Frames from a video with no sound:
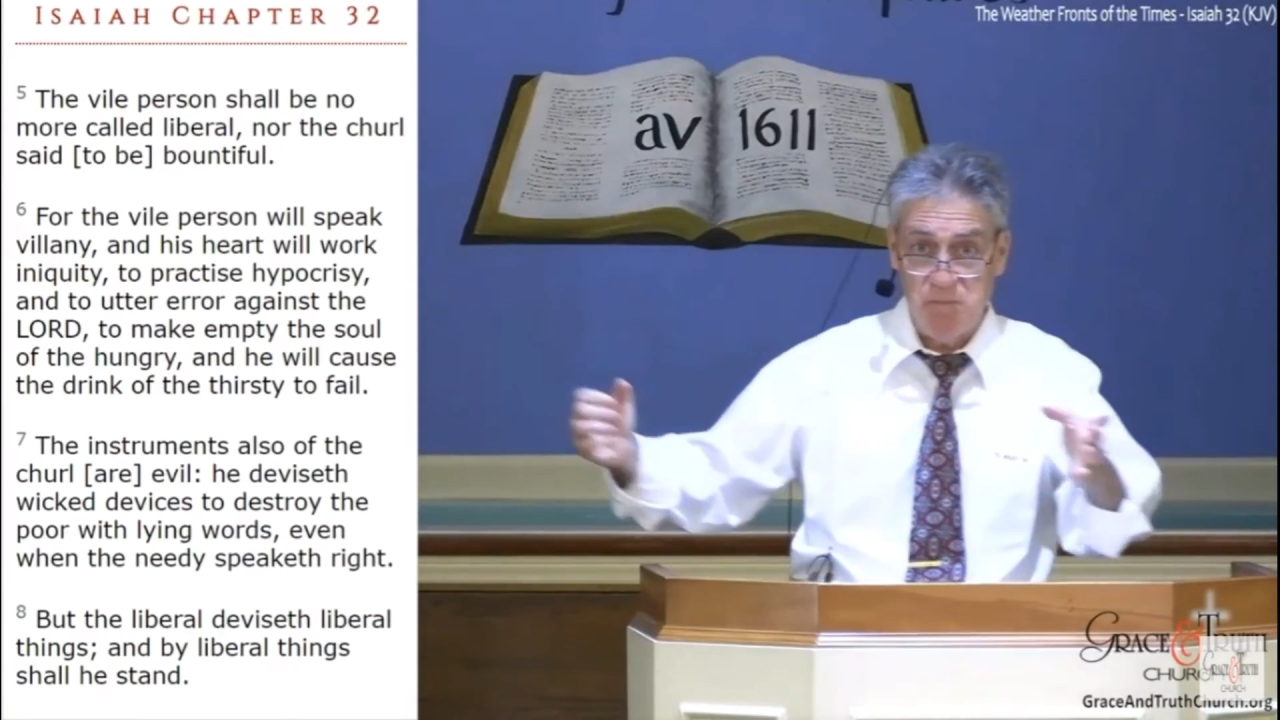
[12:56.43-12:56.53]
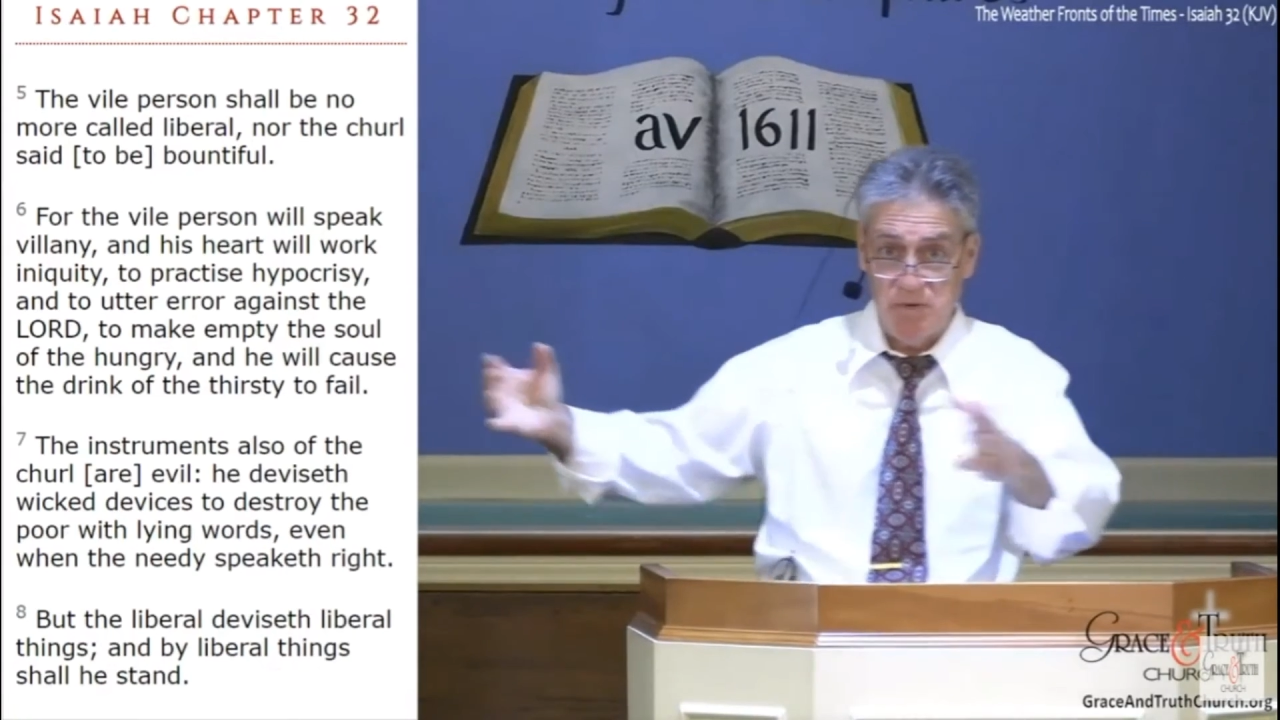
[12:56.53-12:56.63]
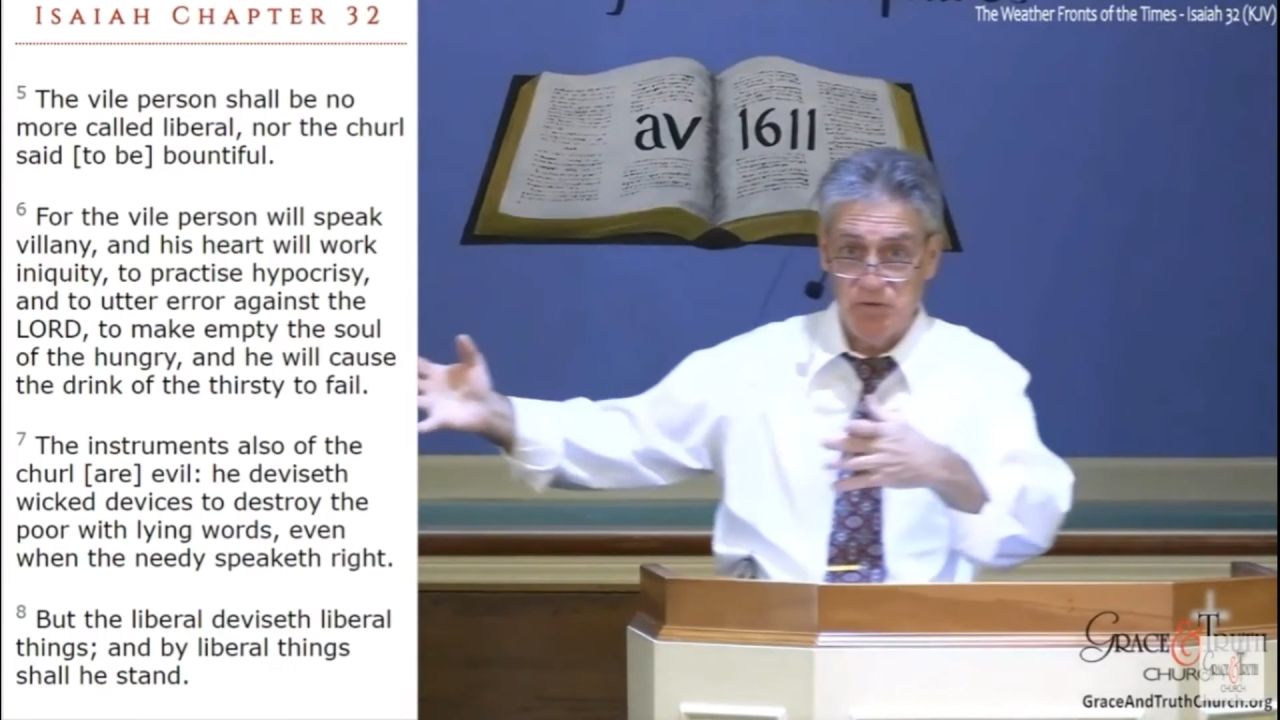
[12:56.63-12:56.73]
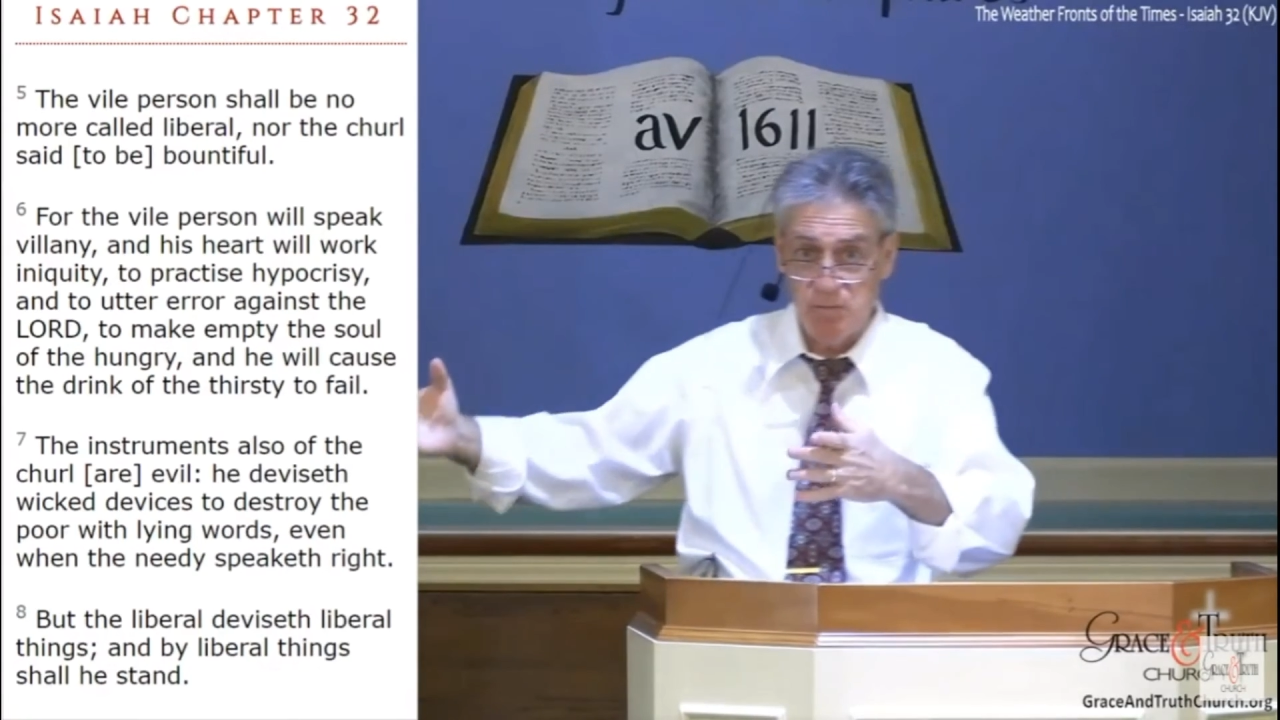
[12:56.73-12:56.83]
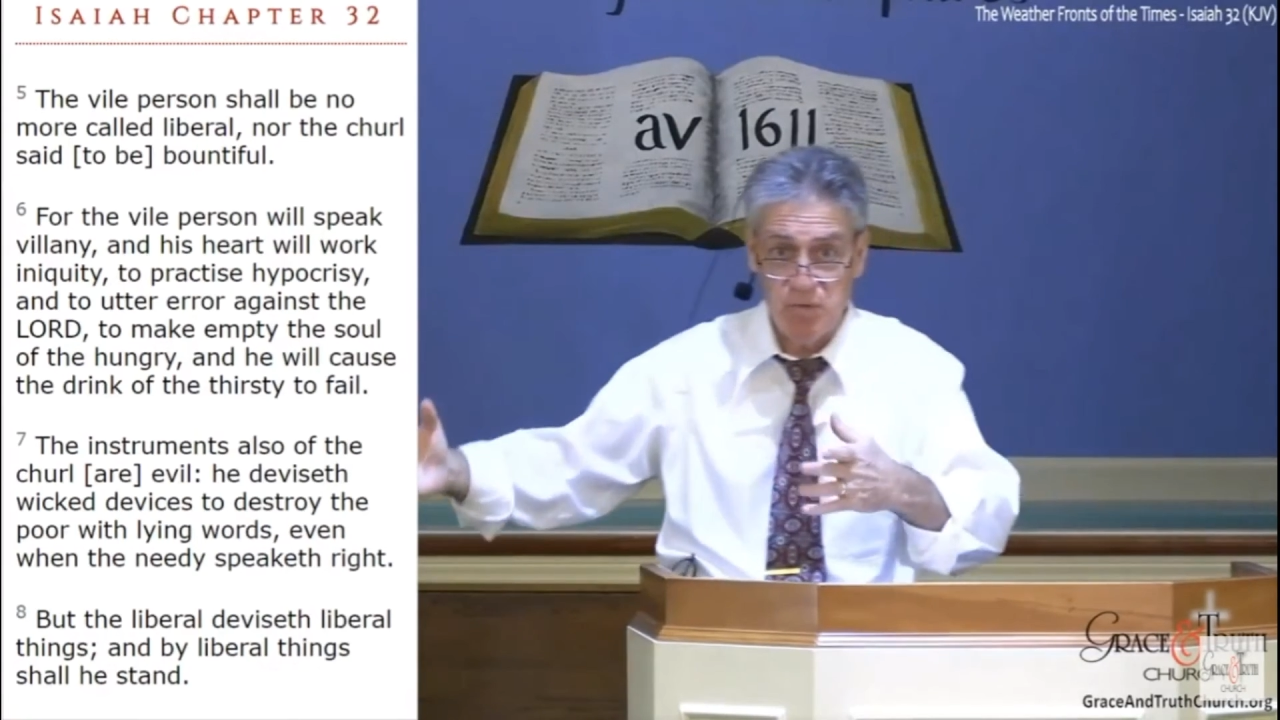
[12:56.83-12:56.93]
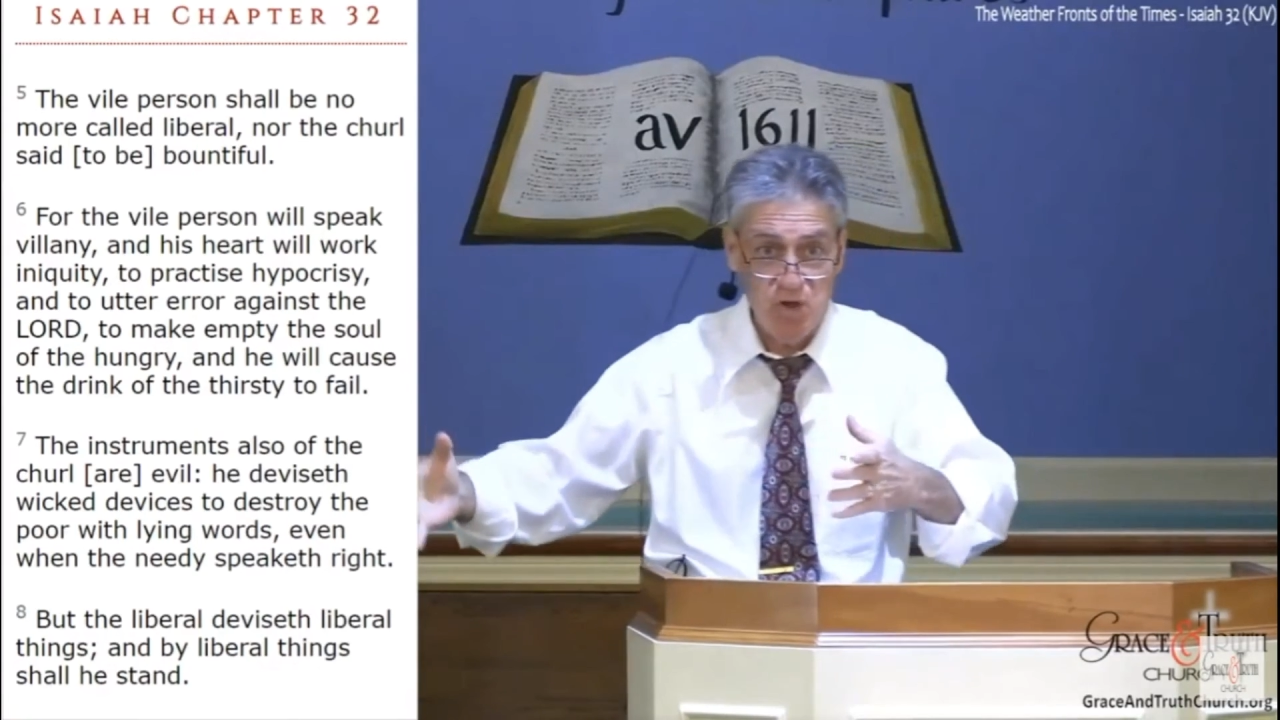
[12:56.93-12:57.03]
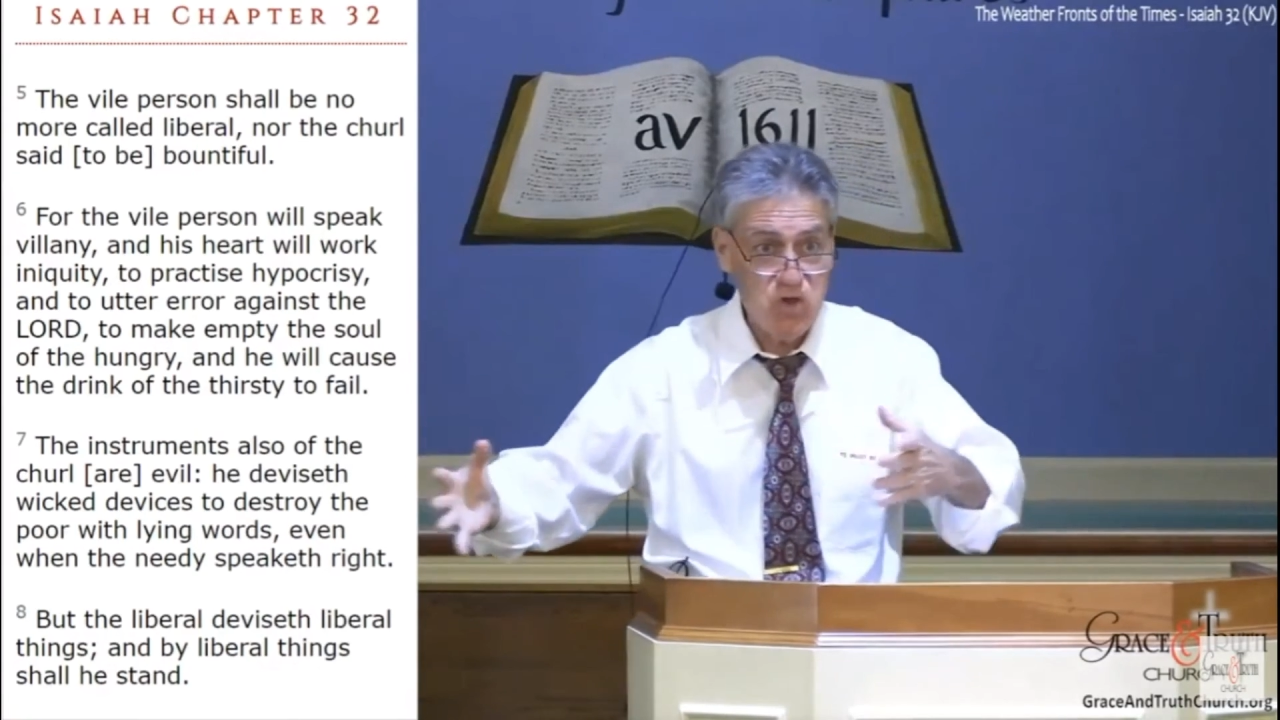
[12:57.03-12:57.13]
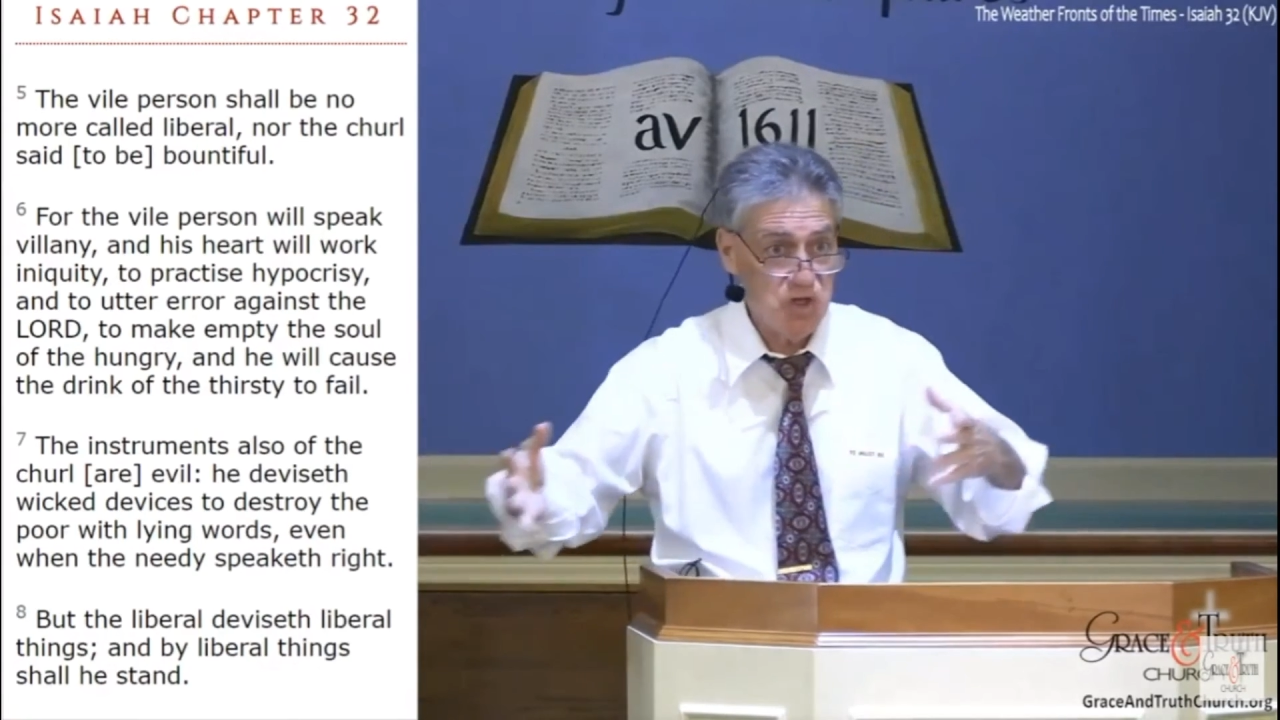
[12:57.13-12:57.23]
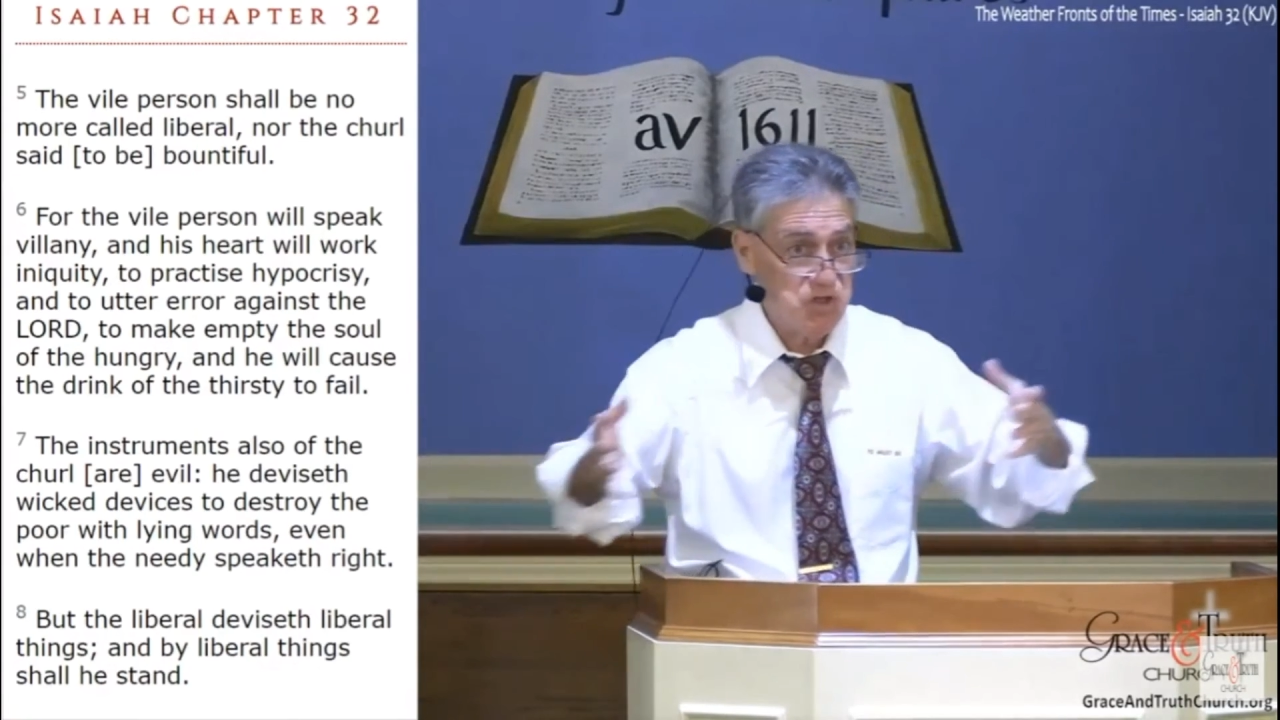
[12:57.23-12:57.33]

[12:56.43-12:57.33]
build the bridges